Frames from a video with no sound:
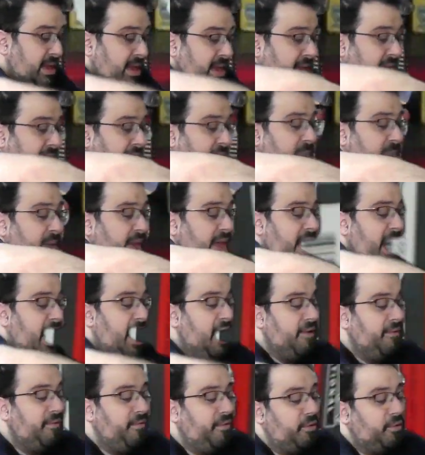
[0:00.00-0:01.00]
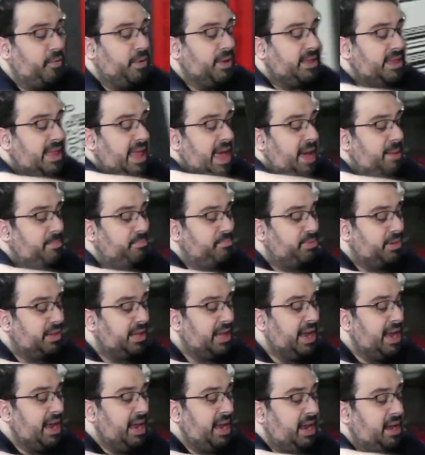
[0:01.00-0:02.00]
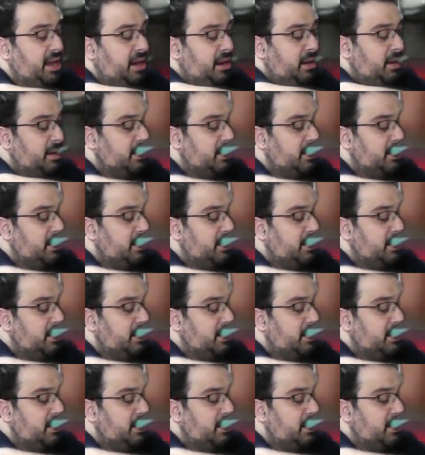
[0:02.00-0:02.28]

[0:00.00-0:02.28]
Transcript: Gotta be careful with that blade.